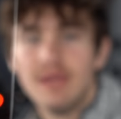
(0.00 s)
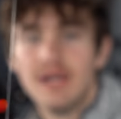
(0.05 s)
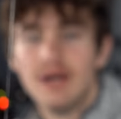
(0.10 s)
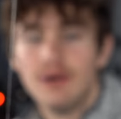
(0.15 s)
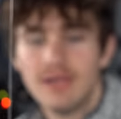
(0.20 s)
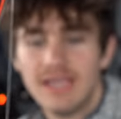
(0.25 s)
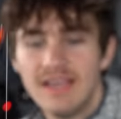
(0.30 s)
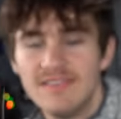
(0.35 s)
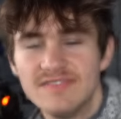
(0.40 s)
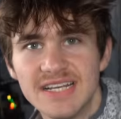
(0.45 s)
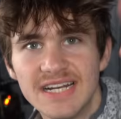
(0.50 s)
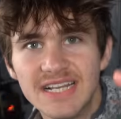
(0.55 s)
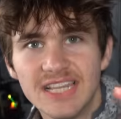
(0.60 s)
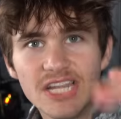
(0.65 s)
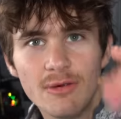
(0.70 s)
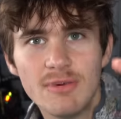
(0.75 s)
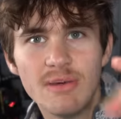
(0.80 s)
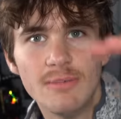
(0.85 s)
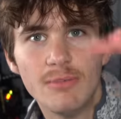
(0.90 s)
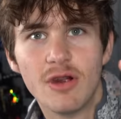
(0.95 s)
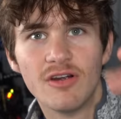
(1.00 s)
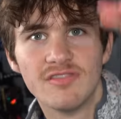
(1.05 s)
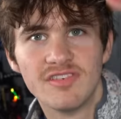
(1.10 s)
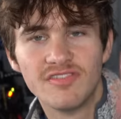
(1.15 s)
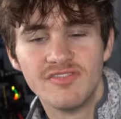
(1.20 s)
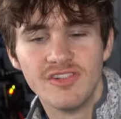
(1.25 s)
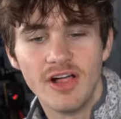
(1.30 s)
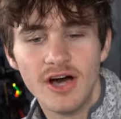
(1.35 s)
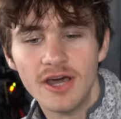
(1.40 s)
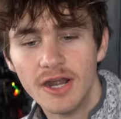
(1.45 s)
minnow, gives it a little bit more of
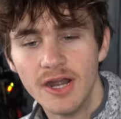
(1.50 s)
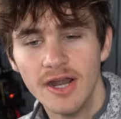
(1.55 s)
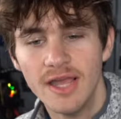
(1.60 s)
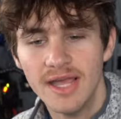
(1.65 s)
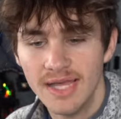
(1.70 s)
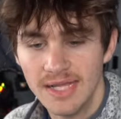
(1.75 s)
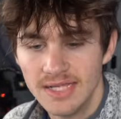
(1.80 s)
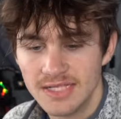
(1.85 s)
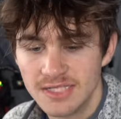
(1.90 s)
a flutter.